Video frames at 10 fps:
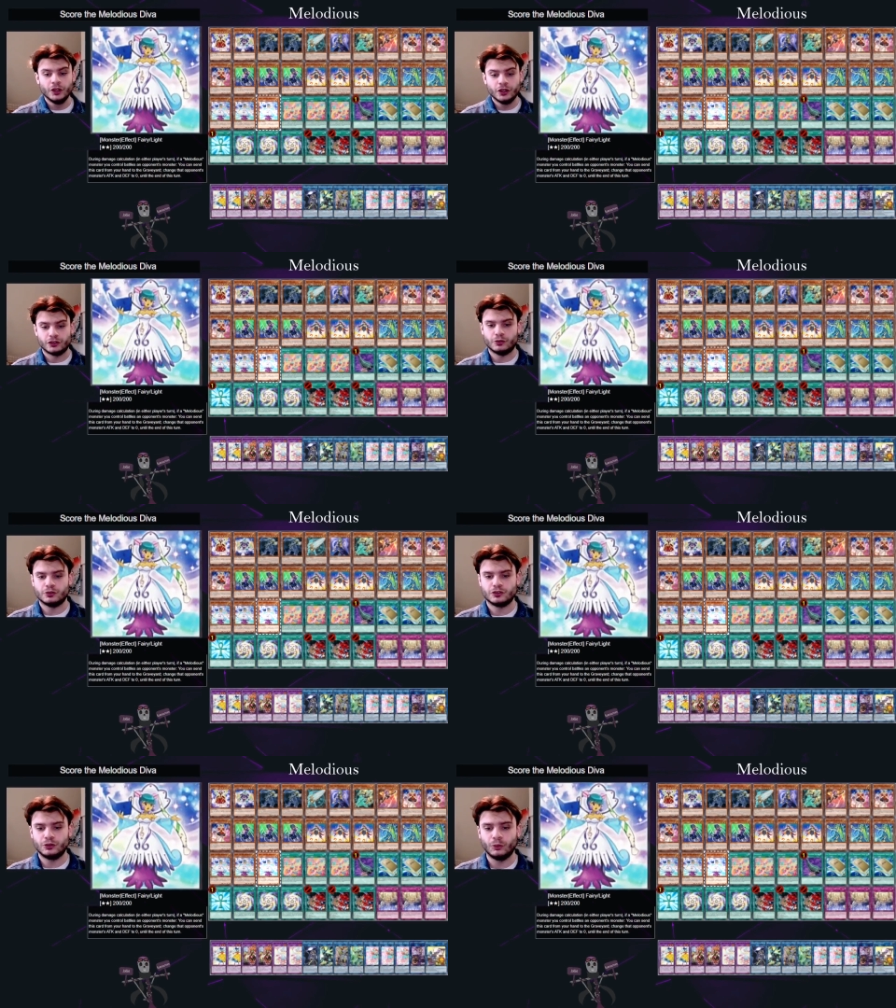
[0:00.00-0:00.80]
So
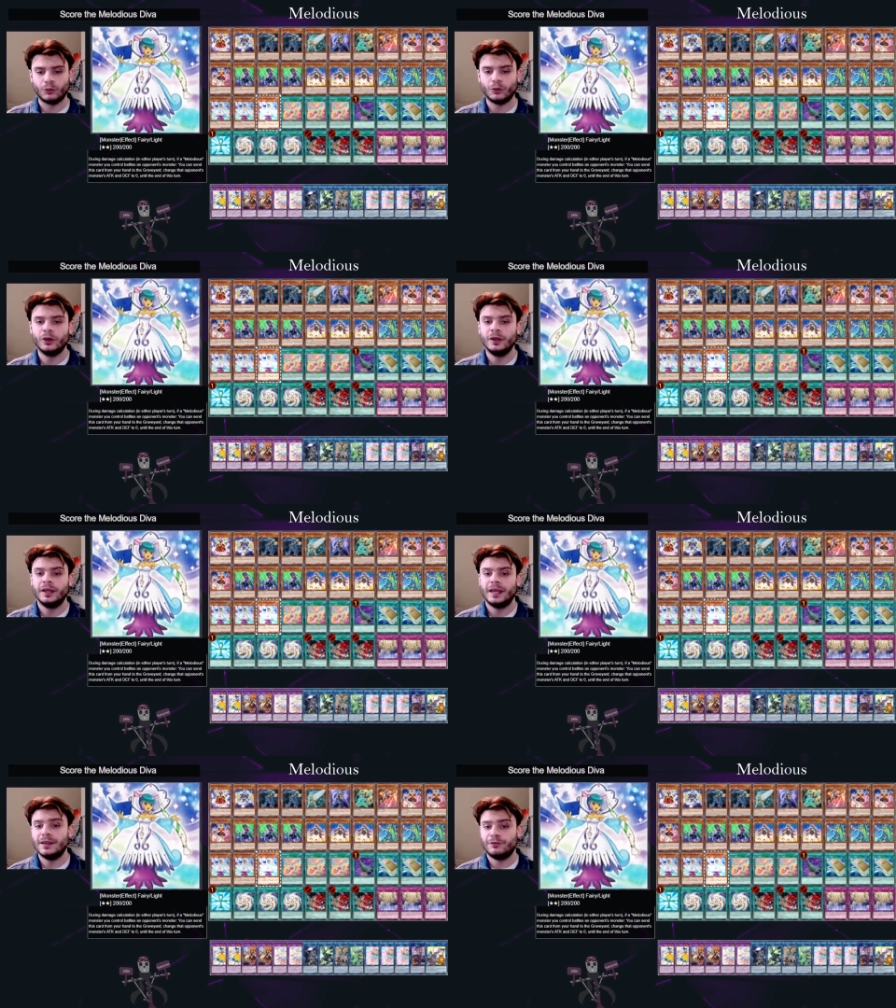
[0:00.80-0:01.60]
Score,
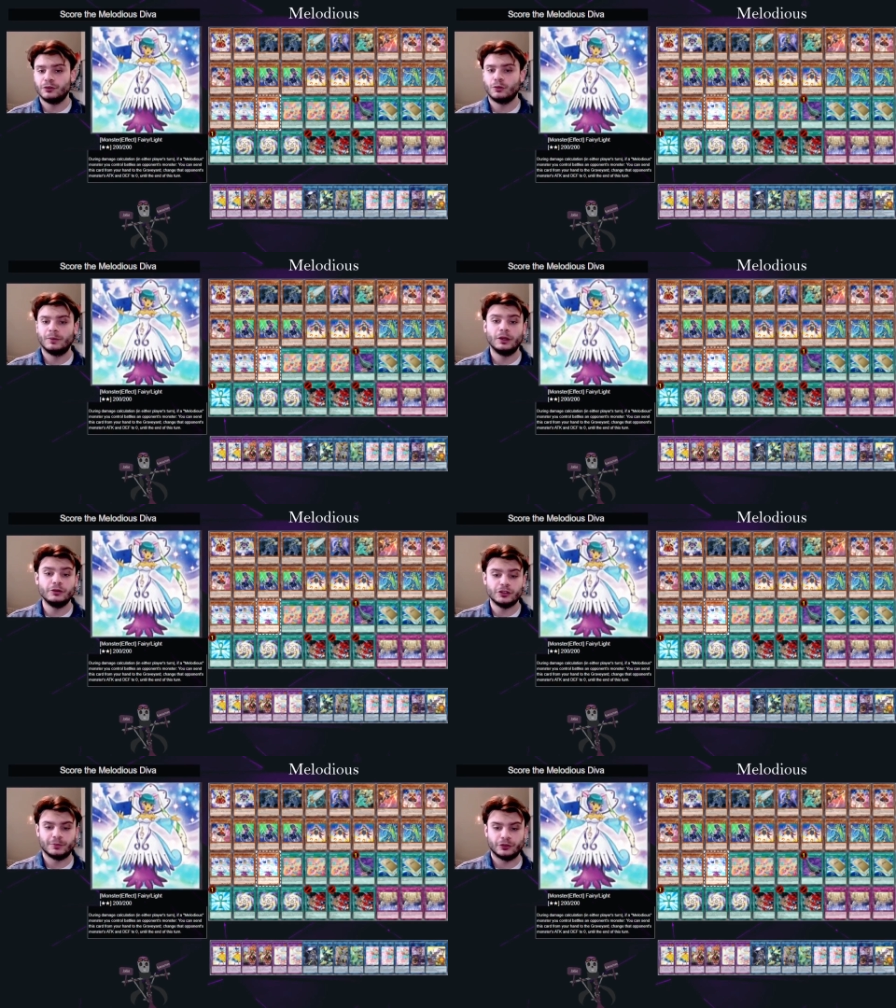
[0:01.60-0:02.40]
if your
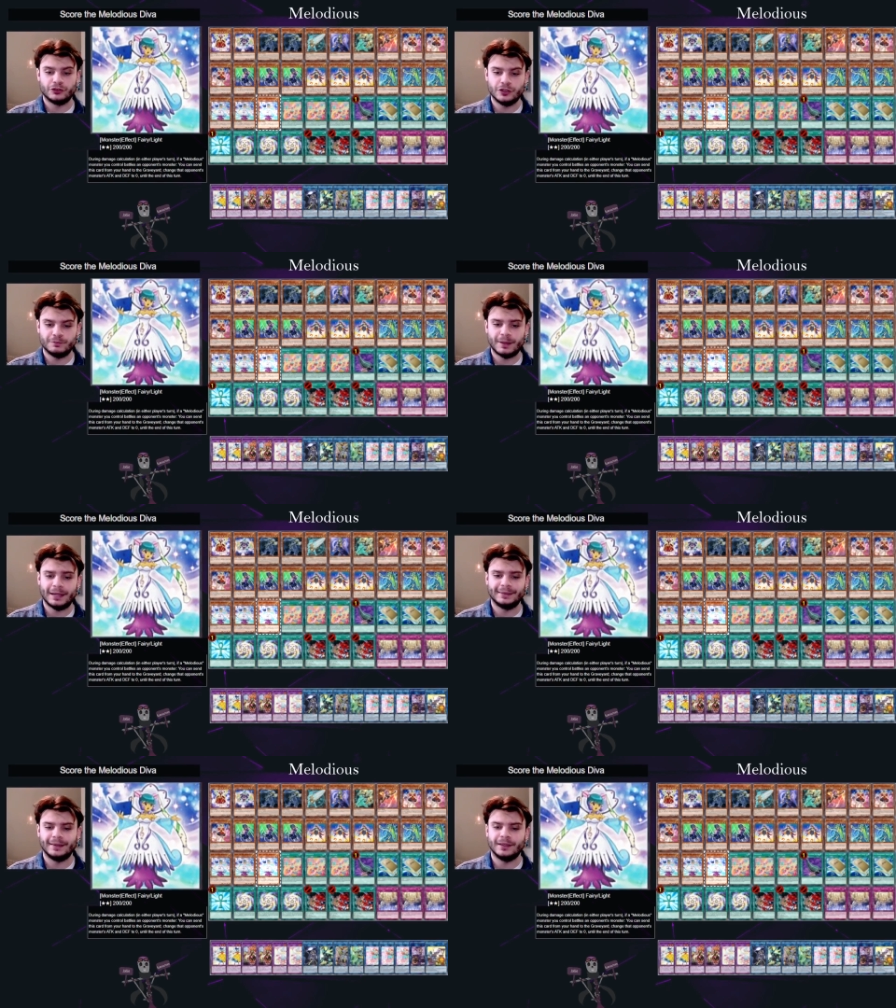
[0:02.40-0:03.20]
Melodious monster is
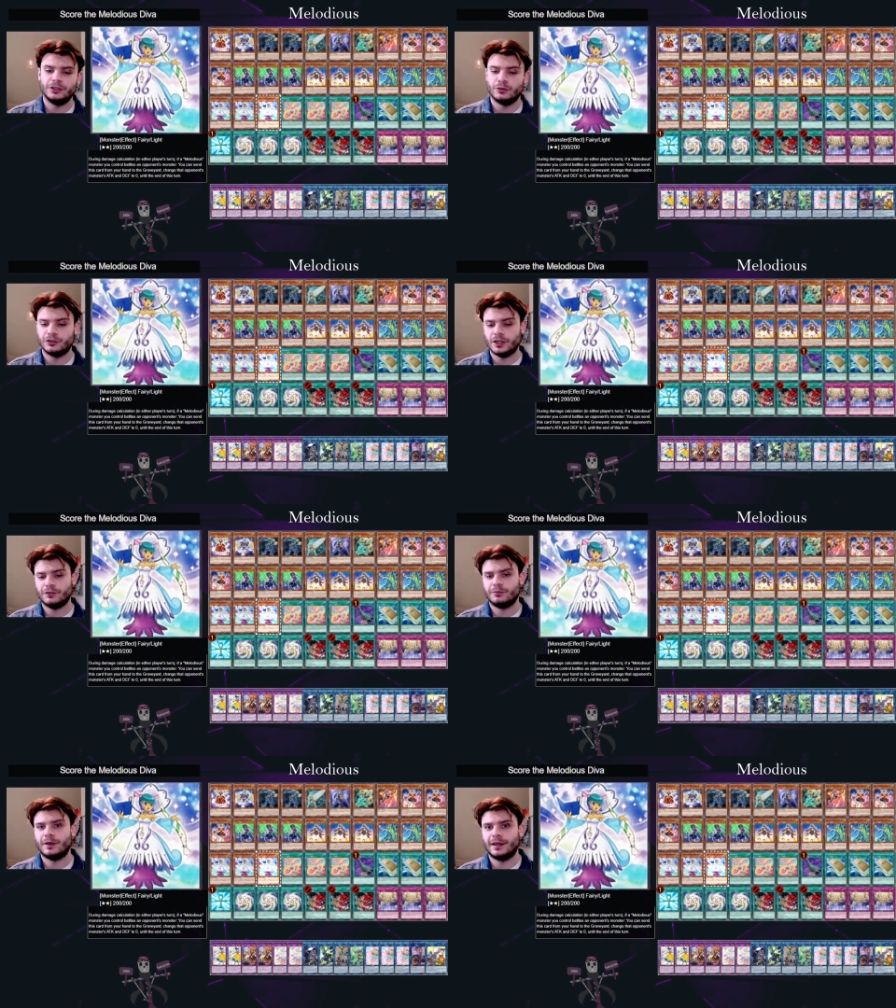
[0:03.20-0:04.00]
battling, you can send it
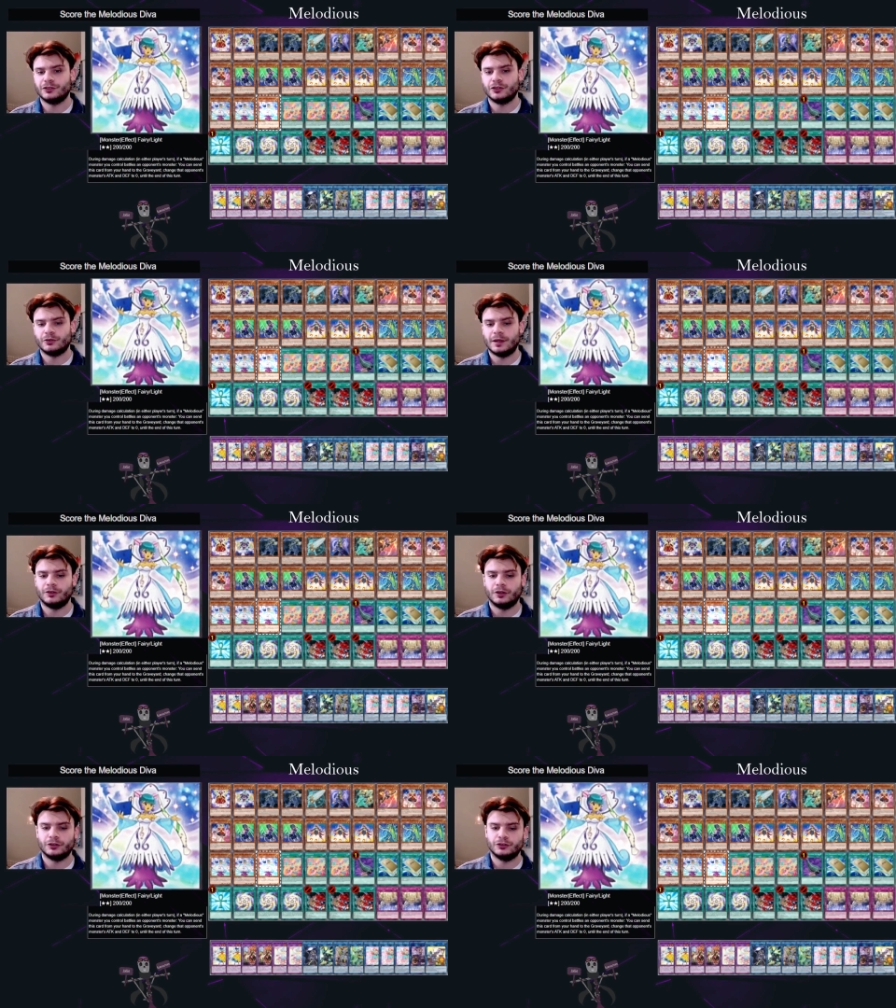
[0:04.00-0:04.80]
from your hand to the
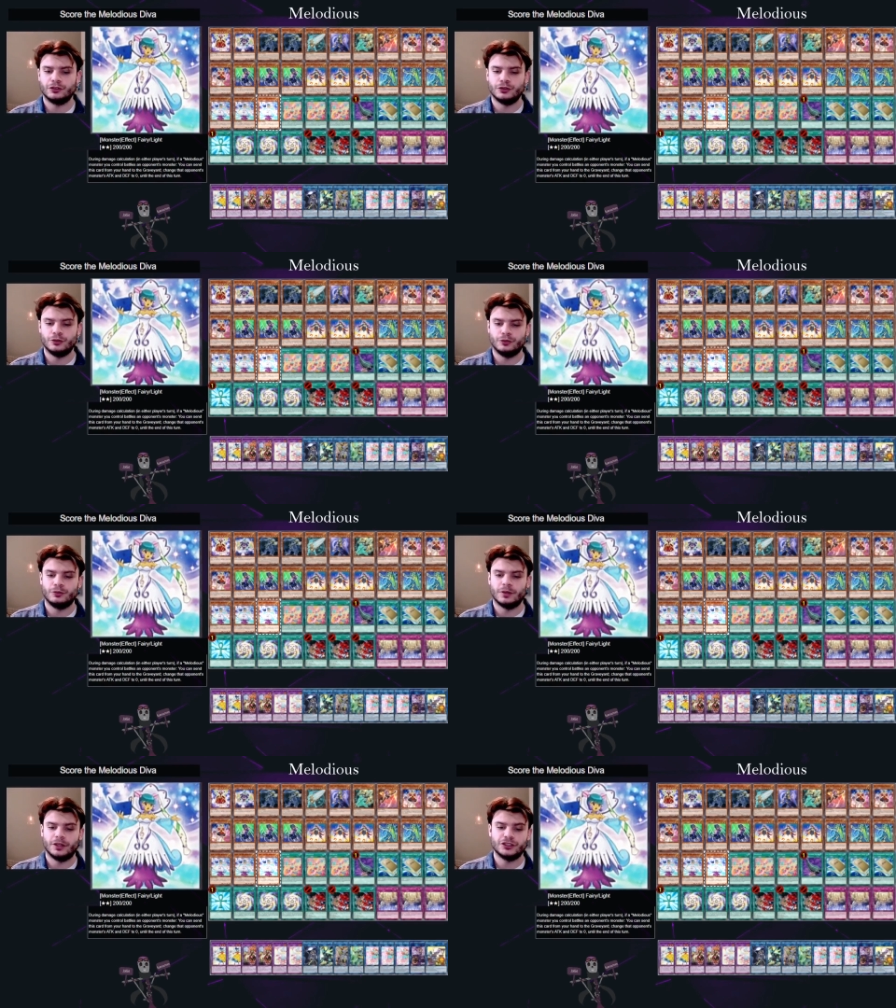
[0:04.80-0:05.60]
graveyard to
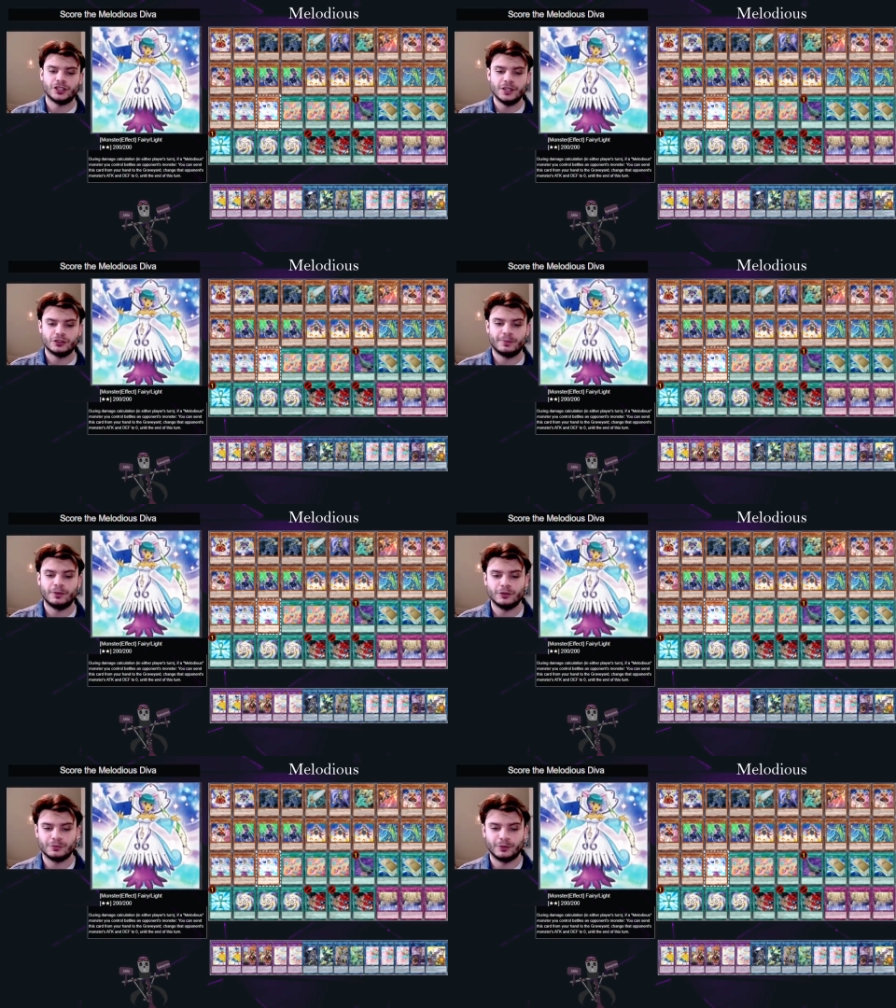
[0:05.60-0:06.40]
change your
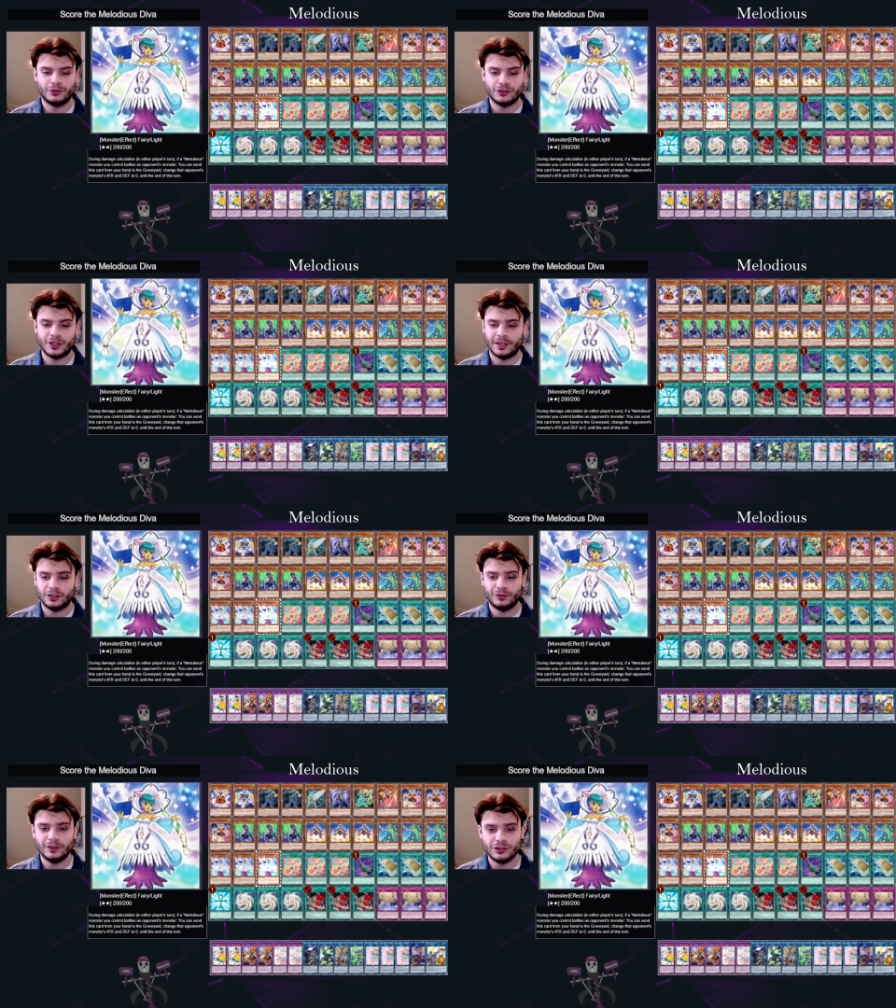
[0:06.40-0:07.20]
opponent's monster's attack and
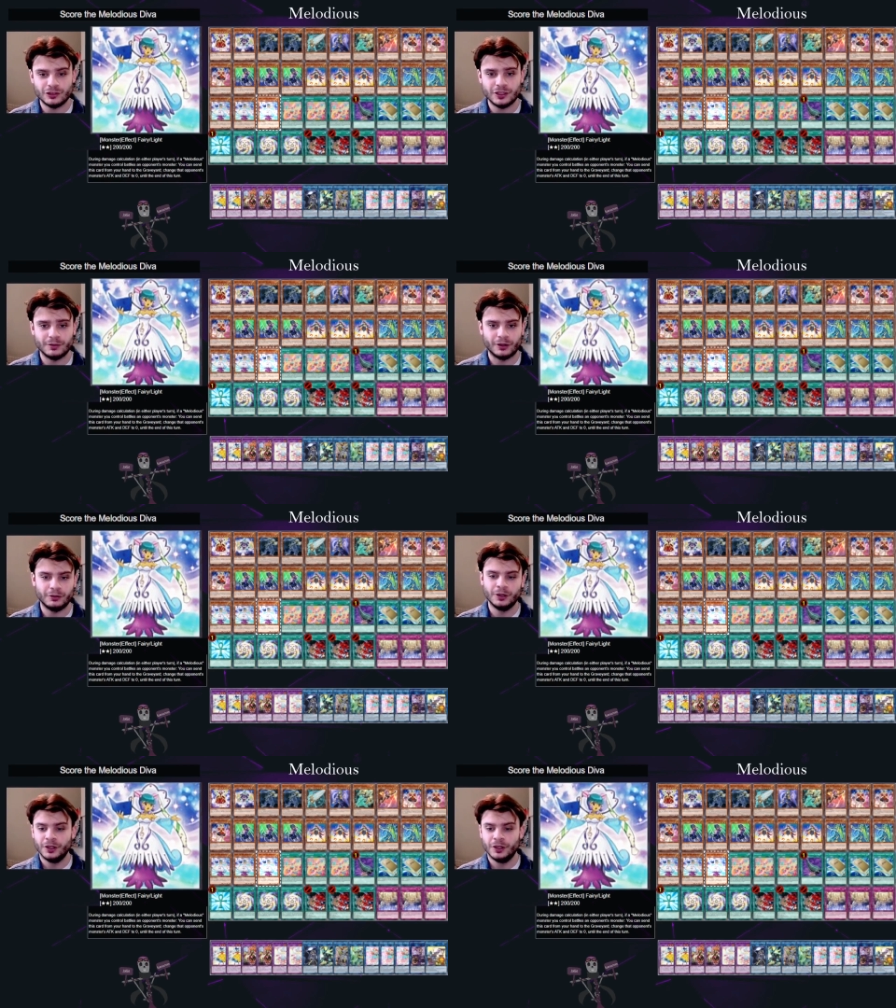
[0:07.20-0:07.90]
defense to 0.